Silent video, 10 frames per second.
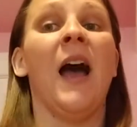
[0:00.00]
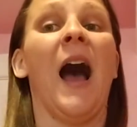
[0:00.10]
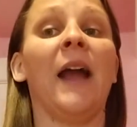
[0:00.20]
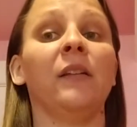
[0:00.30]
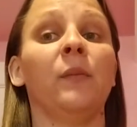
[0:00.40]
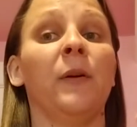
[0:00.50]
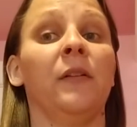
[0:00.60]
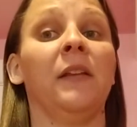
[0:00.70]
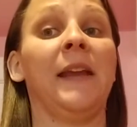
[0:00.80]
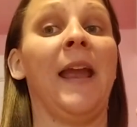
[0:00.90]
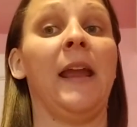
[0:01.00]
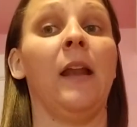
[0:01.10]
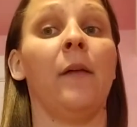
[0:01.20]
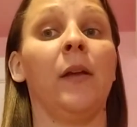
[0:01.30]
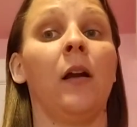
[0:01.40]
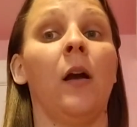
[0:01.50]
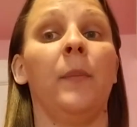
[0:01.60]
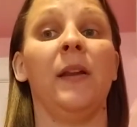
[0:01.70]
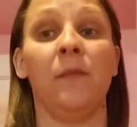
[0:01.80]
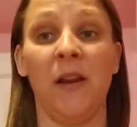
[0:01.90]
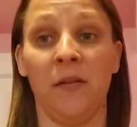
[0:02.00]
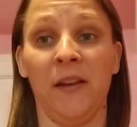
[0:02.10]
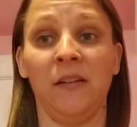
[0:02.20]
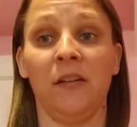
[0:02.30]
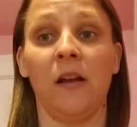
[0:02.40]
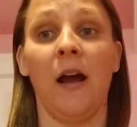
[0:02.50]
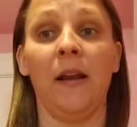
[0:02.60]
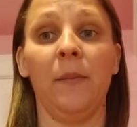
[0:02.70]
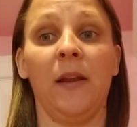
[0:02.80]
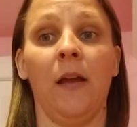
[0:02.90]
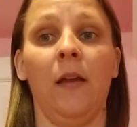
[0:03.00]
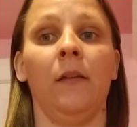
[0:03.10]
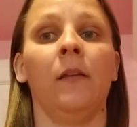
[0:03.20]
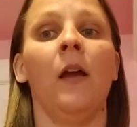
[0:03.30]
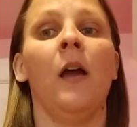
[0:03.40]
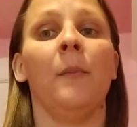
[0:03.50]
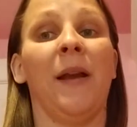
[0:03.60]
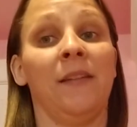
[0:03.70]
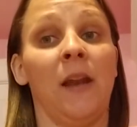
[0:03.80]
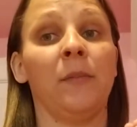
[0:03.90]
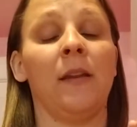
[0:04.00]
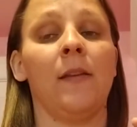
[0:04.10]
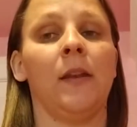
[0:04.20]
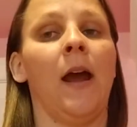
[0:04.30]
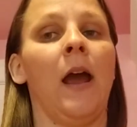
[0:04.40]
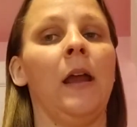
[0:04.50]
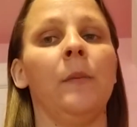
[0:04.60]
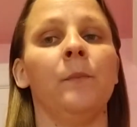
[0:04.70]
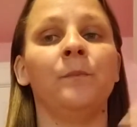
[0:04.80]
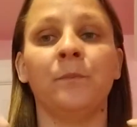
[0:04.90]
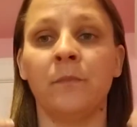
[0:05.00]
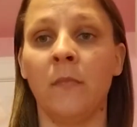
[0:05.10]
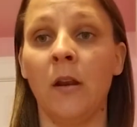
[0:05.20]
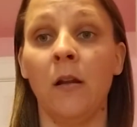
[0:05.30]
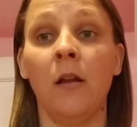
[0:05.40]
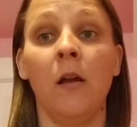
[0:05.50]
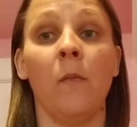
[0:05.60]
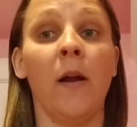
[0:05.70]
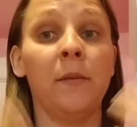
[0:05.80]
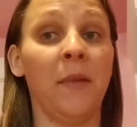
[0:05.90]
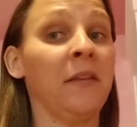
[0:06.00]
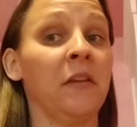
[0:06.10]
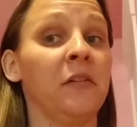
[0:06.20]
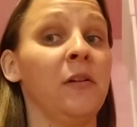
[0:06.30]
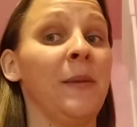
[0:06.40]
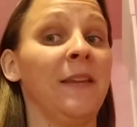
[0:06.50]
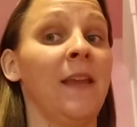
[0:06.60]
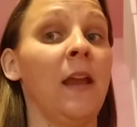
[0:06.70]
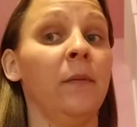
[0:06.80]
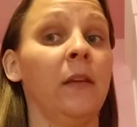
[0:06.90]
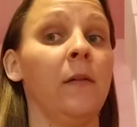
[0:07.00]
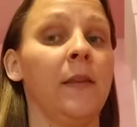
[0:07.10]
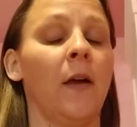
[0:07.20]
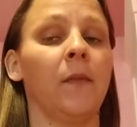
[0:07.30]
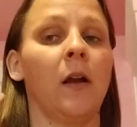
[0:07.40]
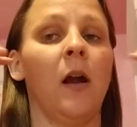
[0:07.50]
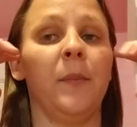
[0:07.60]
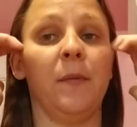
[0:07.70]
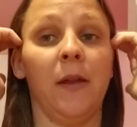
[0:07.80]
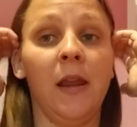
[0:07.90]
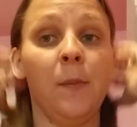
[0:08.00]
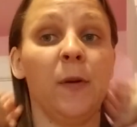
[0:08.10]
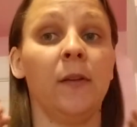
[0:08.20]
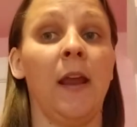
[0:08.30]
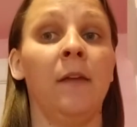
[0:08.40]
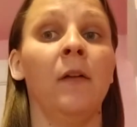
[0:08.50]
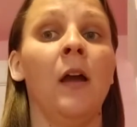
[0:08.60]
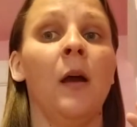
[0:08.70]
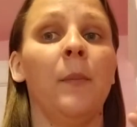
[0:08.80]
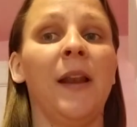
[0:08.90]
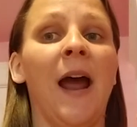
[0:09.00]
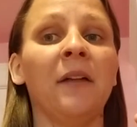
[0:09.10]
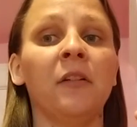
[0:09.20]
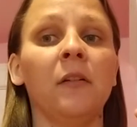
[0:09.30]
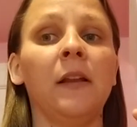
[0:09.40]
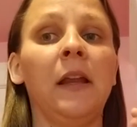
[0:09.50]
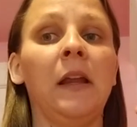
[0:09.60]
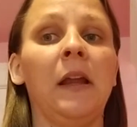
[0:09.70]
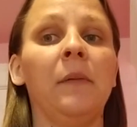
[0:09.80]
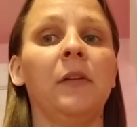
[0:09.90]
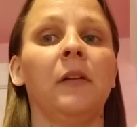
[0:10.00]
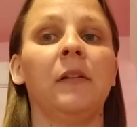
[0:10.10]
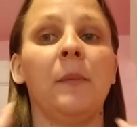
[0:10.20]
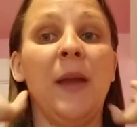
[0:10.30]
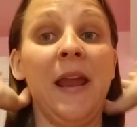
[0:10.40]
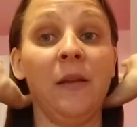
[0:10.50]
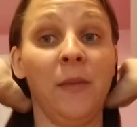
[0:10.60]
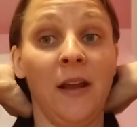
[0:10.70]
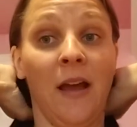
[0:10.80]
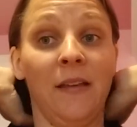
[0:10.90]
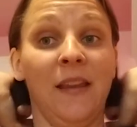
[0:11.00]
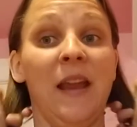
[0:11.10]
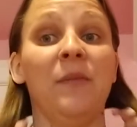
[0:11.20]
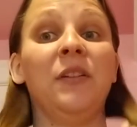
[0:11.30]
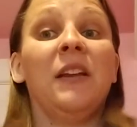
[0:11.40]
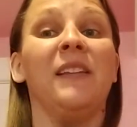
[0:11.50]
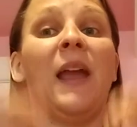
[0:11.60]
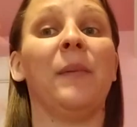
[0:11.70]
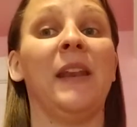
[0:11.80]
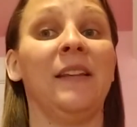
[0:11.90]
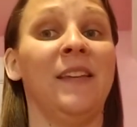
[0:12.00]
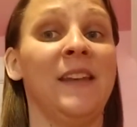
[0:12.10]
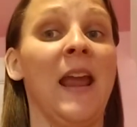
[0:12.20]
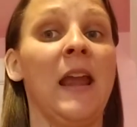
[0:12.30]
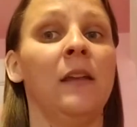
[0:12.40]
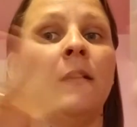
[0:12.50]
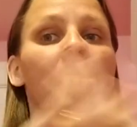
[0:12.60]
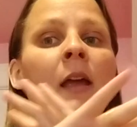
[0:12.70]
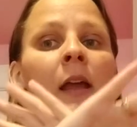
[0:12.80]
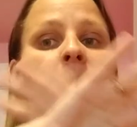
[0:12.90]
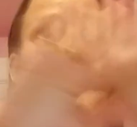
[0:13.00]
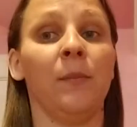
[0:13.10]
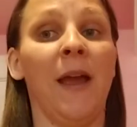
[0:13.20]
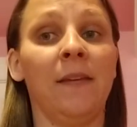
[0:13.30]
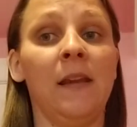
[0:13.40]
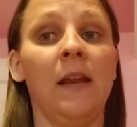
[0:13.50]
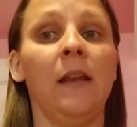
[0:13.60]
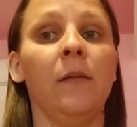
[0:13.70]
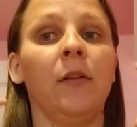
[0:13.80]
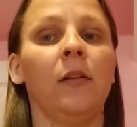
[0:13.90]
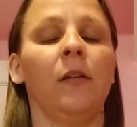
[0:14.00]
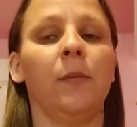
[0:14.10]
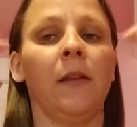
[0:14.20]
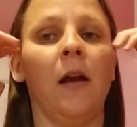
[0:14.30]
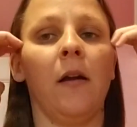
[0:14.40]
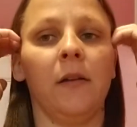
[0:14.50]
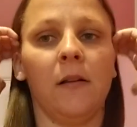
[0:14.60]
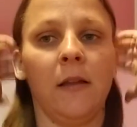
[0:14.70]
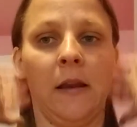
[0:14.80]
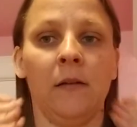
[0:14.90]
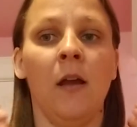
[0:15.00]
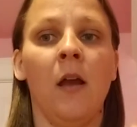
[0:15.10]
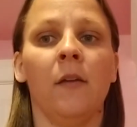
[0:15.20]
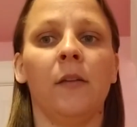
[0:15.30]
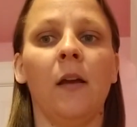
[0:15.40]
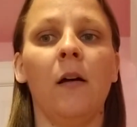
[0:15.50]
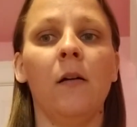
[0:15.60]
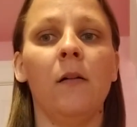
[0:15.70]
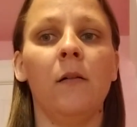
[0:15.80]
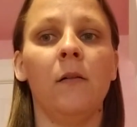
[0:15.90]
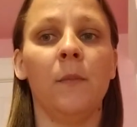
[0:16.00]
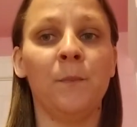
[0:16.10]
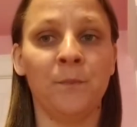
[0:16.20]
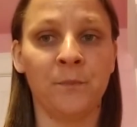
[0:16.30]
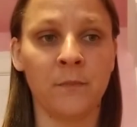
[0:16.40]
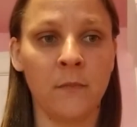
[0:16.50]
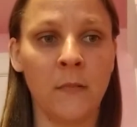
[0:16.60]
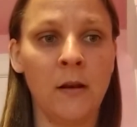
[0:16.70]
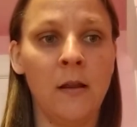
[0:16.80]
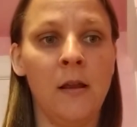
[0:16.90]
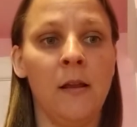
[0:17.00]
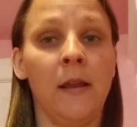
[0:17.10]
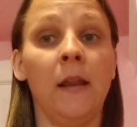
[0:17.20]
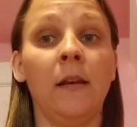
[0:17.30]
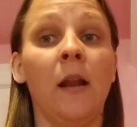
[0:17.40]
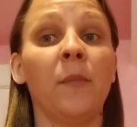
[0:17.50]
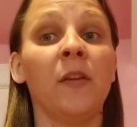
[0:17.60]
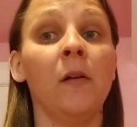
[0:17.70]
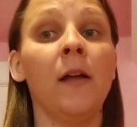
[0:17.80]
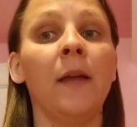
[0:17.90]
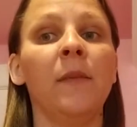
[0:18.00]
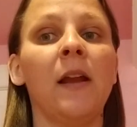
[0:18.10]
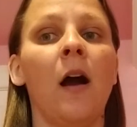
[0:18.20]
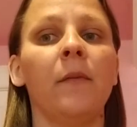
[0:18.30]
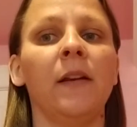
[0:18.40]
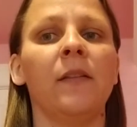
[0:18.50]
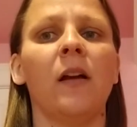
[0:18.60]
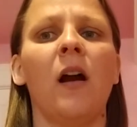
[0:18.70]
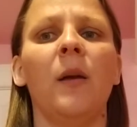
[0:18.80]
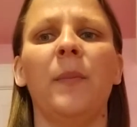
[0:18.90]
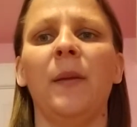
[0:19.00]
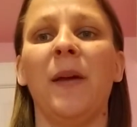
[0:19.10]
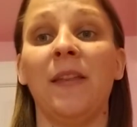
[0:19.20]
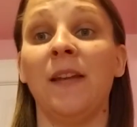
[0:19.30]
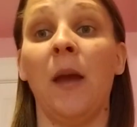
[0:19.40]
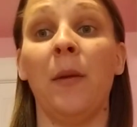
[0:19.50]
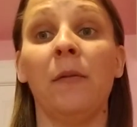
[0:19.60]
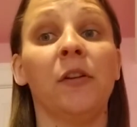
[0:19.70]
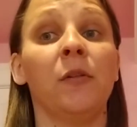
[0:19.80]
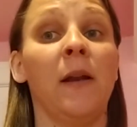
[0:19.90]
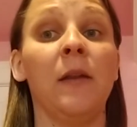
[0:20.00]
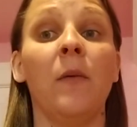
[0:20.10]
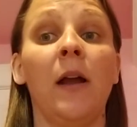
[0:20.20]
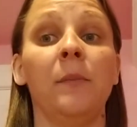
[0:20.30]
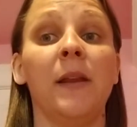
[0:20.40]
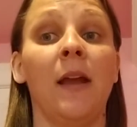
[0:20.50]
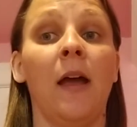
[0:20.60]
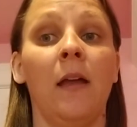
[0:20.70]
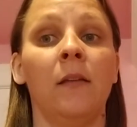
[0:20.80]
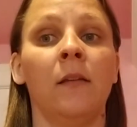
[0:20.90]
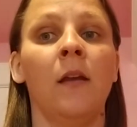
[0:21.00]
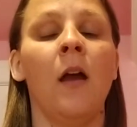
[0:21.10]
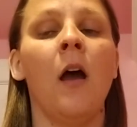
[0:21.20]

I just personally hate having carpet, and we only just got it because my stepdad at the time wanted my sister to be safe, so he thought the carpet would keep her safe. But actually, it was just a pain because it was just kept getting stained, it was messy, and it was just really hard to clean. So and I'm so glad we got rid of the carpet by the time I was 21 because